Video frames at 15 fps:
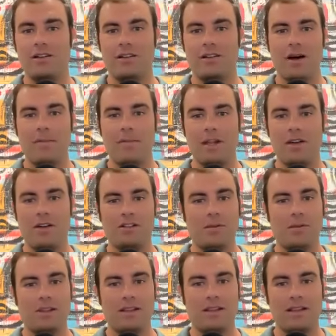company or
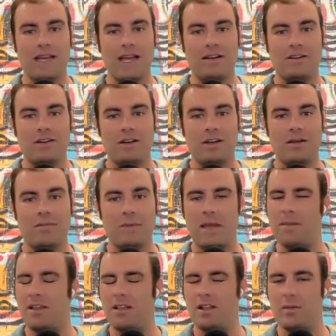something like that took it,
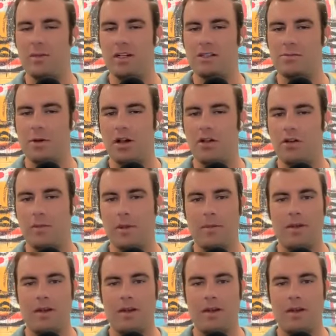maybe a little bit smaller, maybe a